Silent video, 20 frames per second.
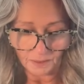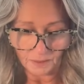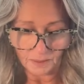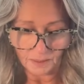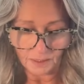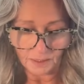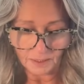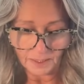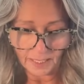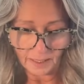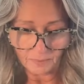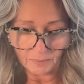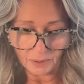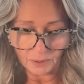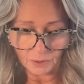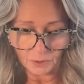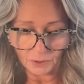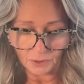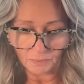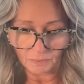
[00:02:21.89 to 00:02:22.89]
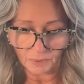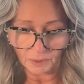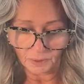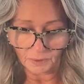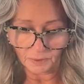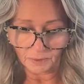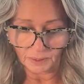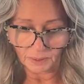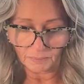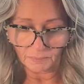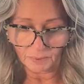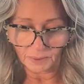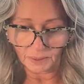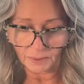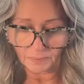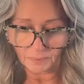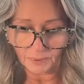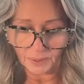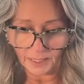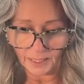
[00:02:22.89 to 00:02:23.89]
The statement should merely be
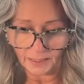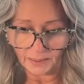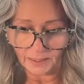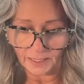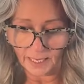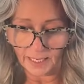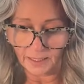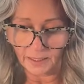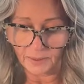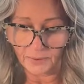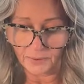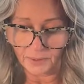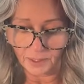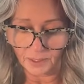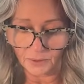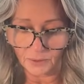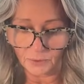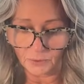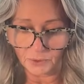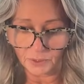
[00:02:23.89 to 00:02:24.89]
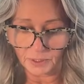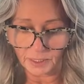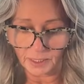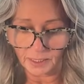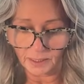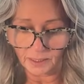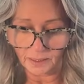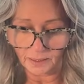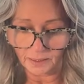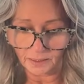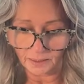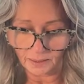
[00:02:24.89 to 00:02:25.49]
applied to anything you see.